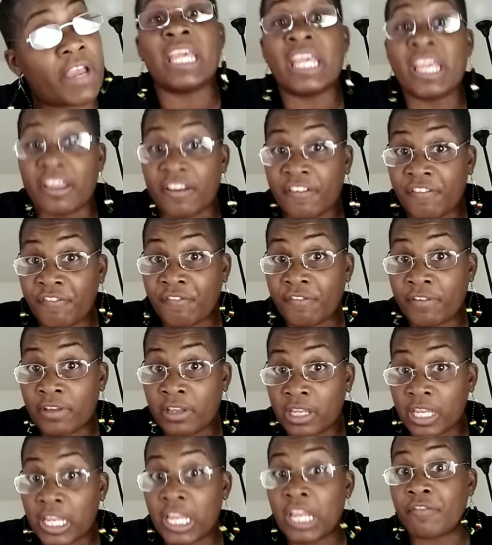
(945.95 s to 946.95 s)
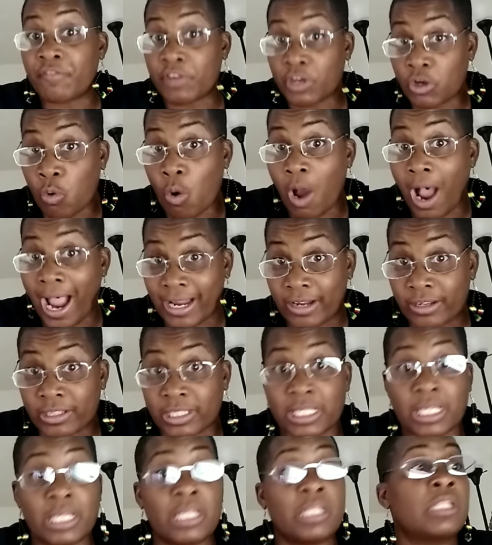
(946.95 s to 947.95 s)
your gown,
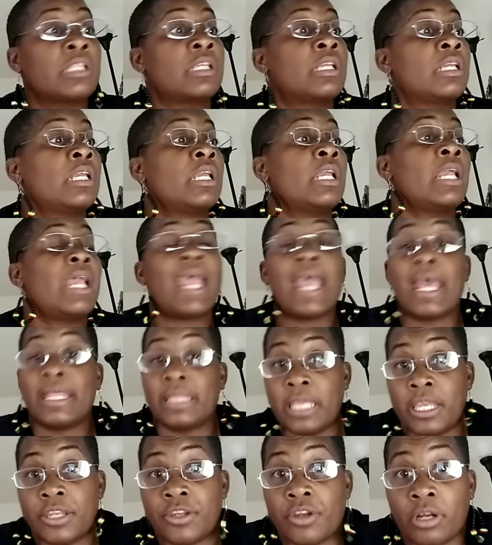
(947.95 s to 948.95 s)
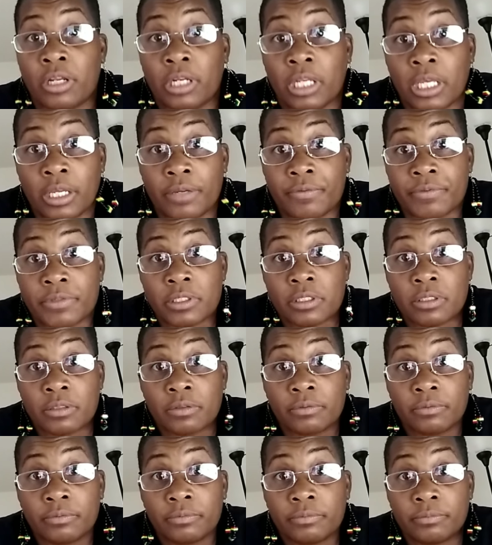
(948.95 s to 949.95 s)
and then your mask, touching only
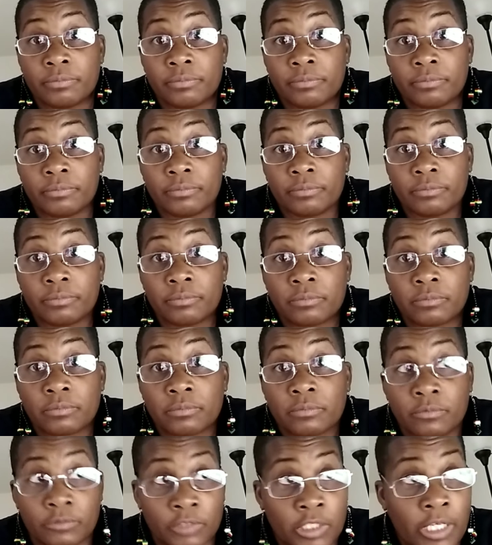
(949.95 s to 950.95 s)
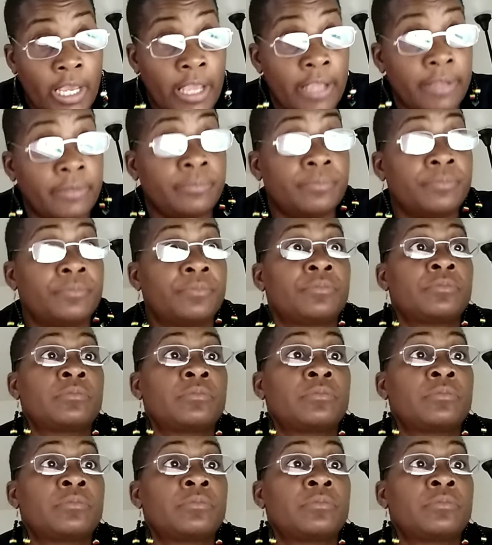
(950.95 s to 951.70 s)
the strings. Okay?